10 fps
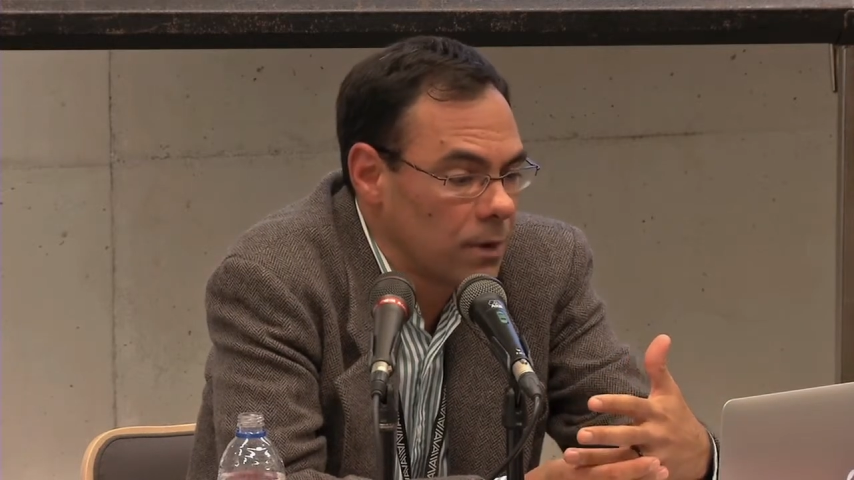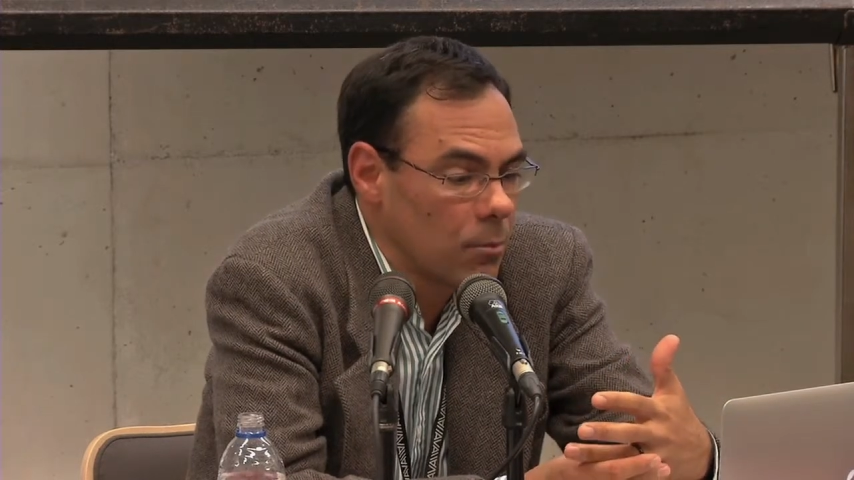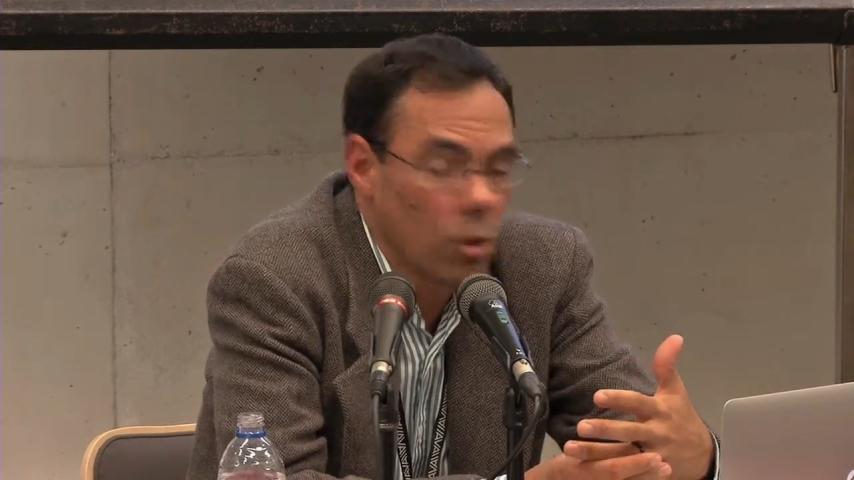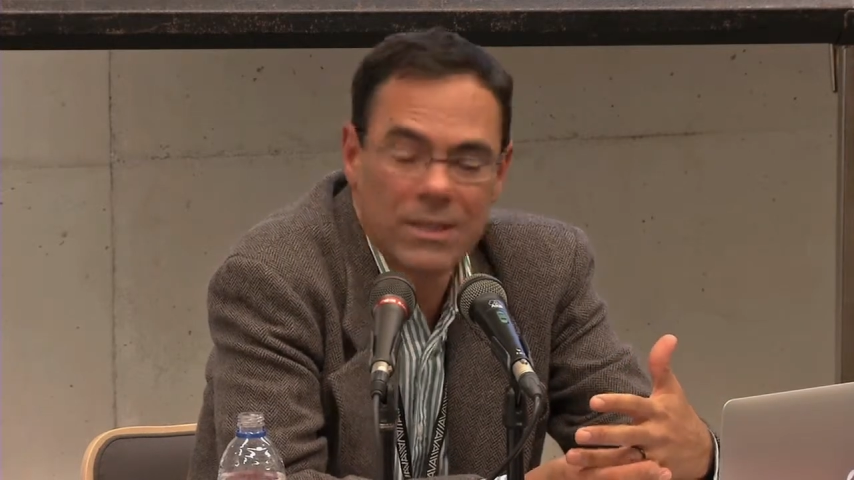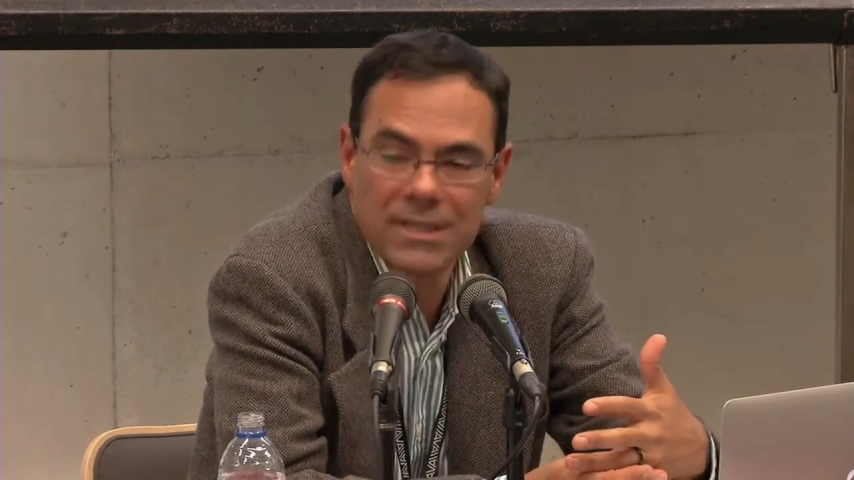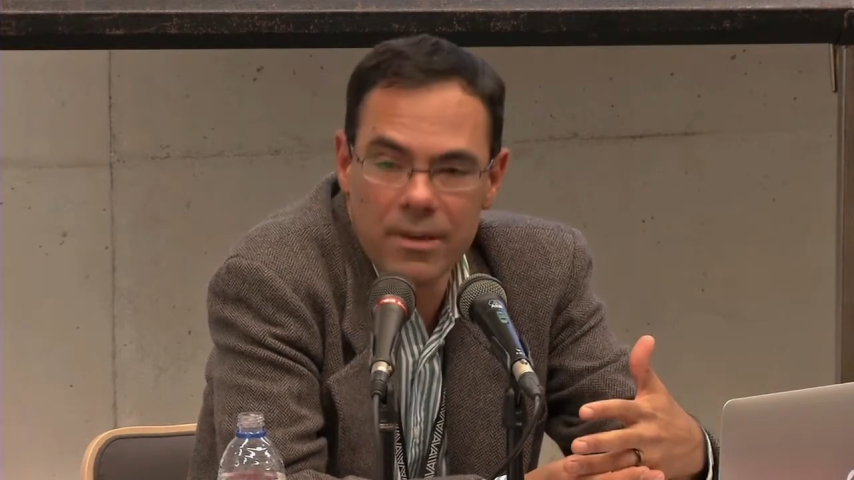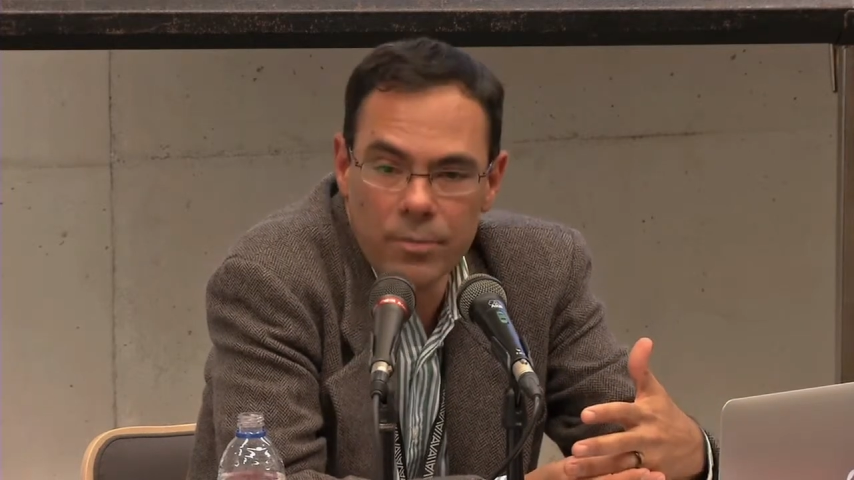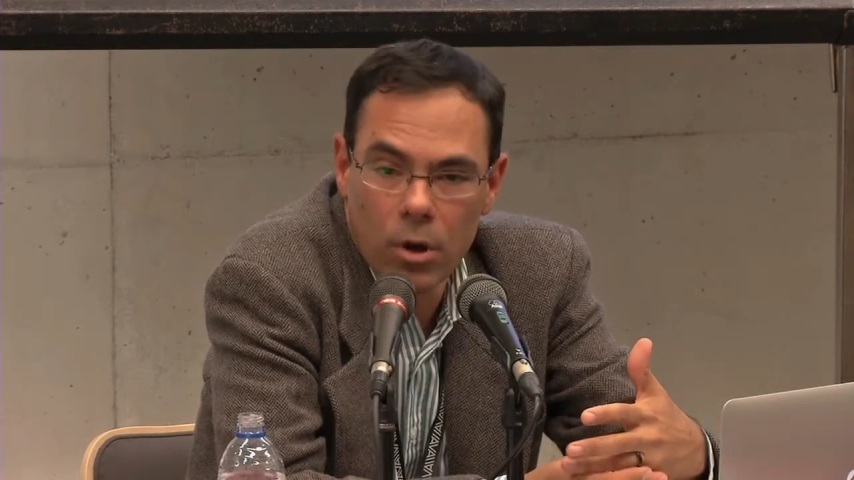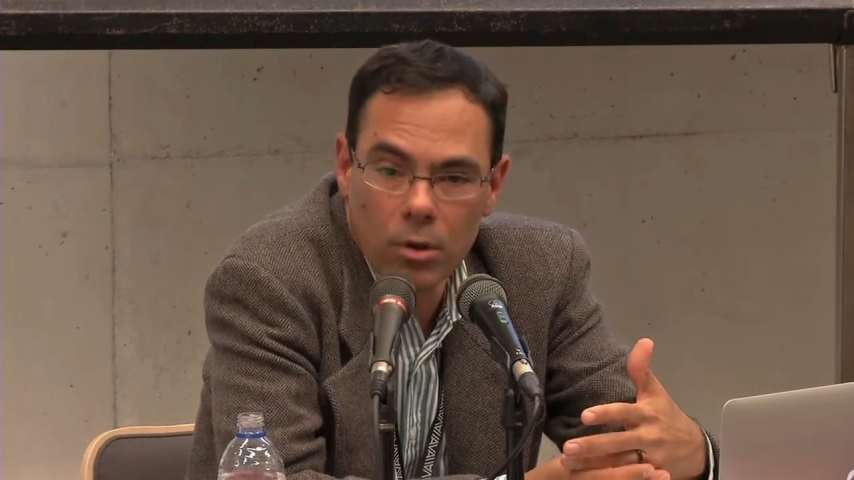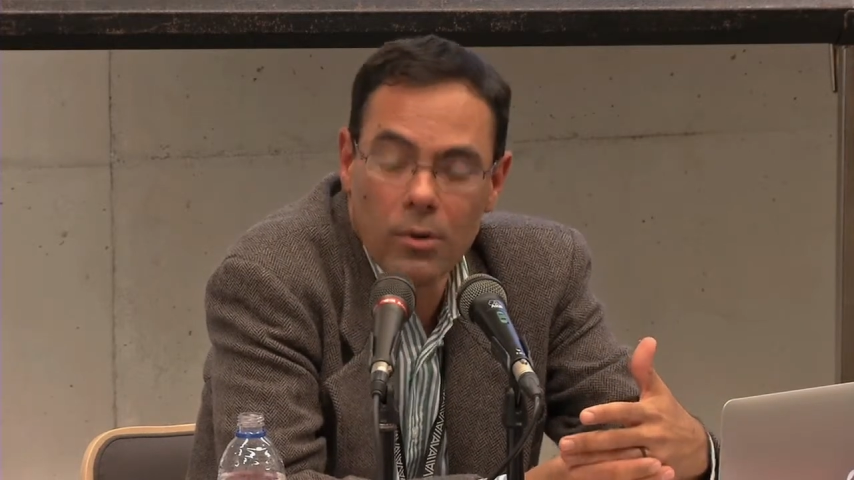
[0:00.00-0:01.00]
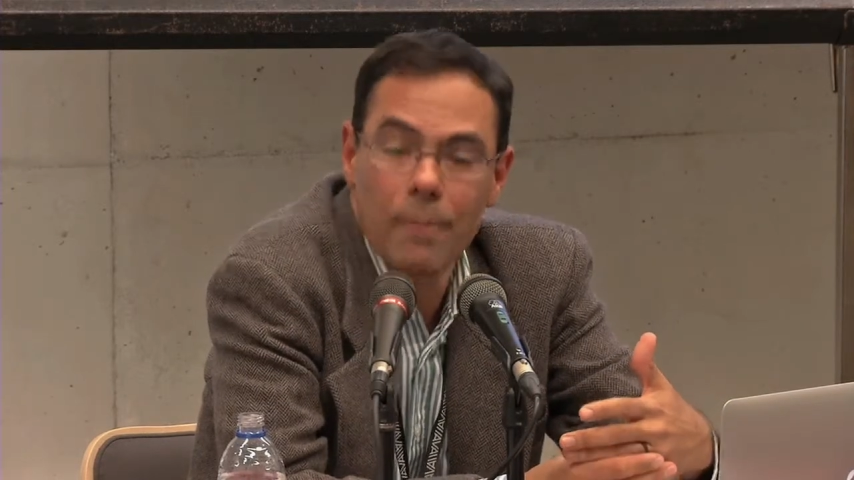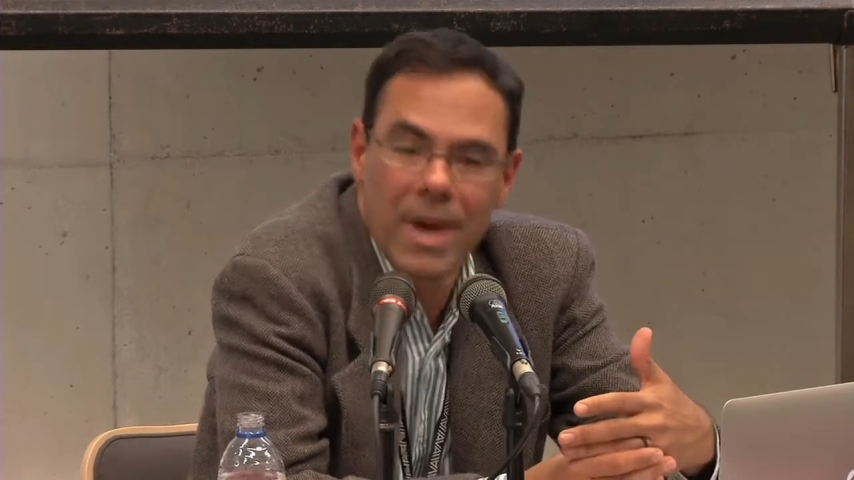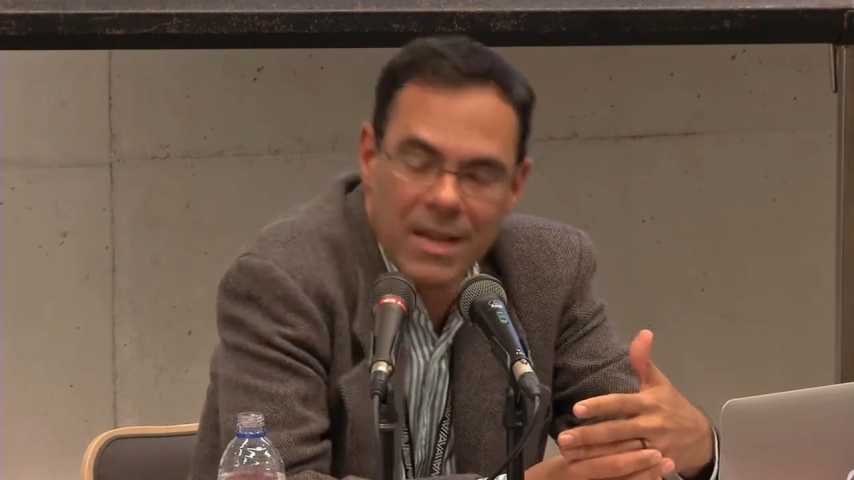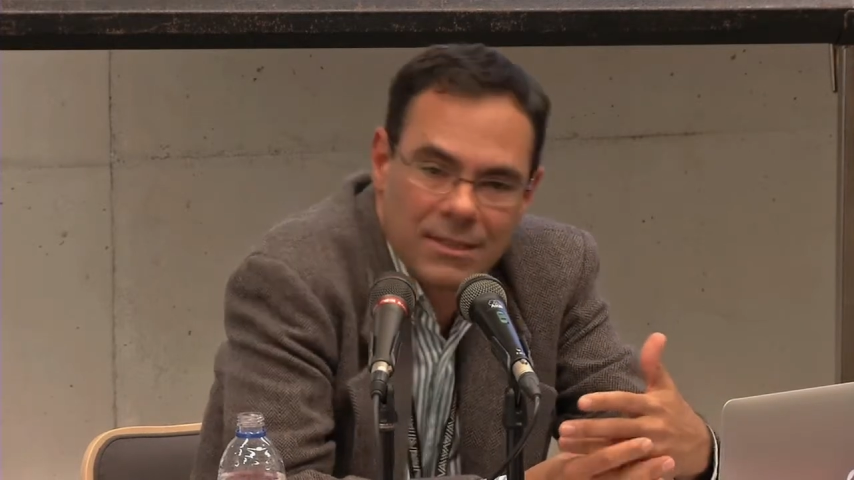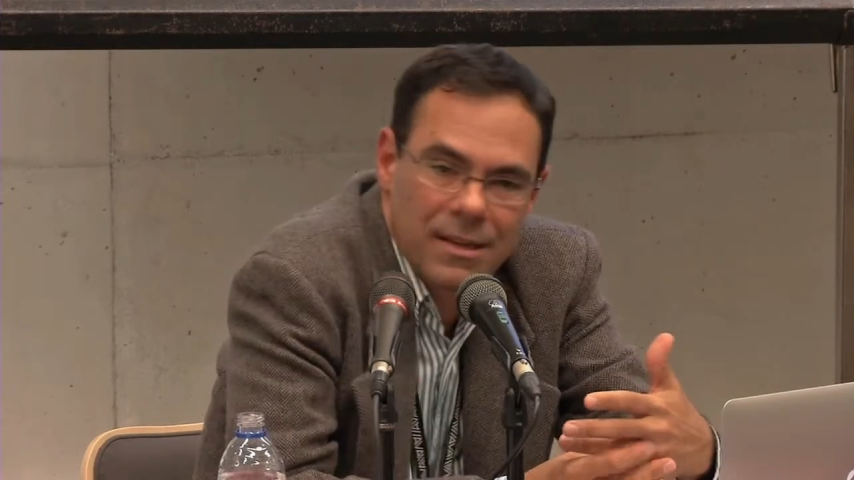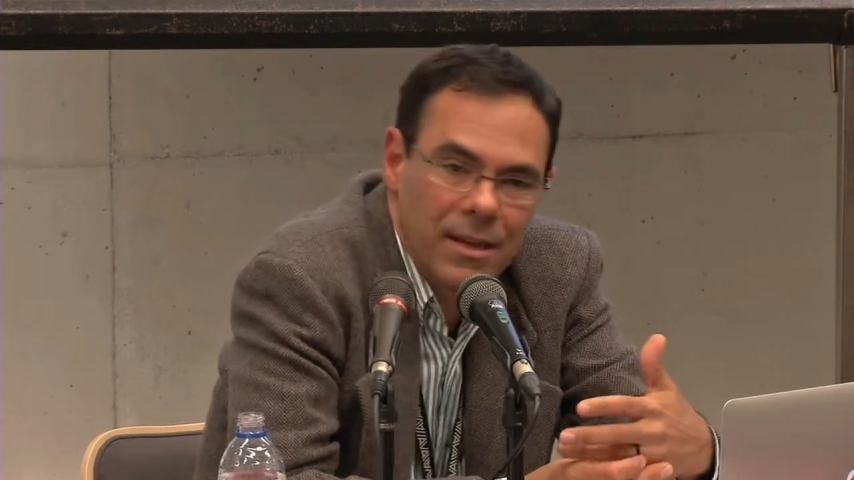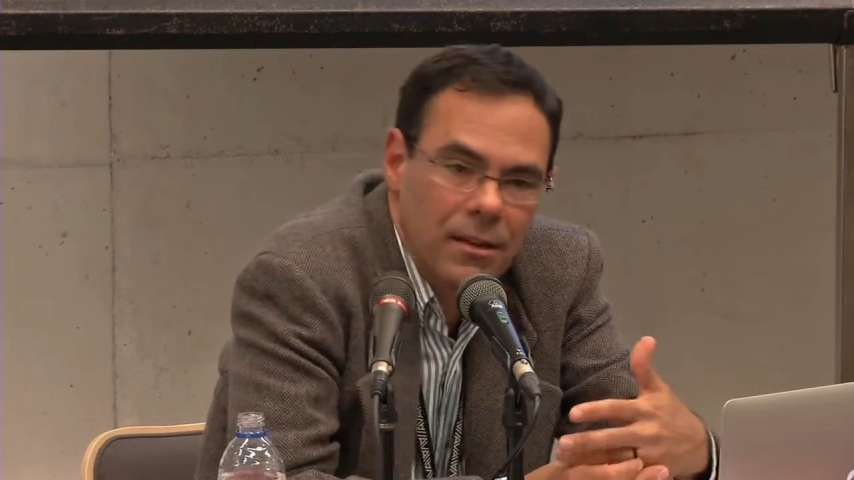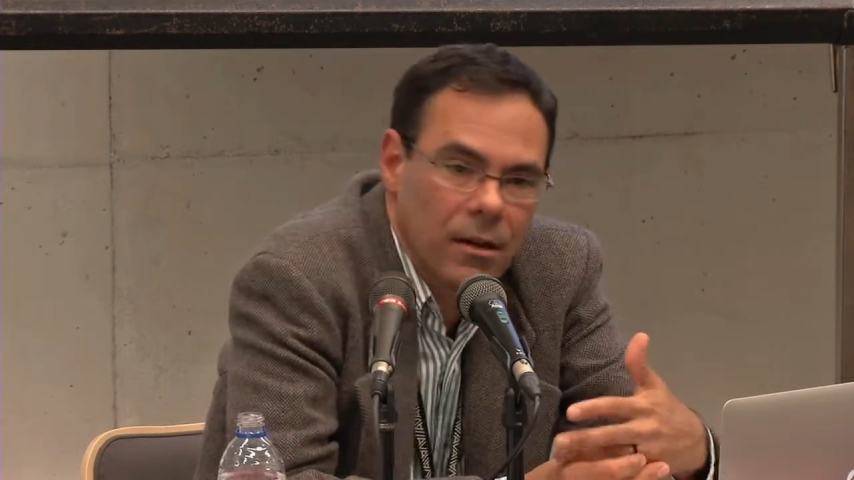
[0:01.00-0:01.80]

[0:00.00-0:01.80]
Moacir Biondo, a mestre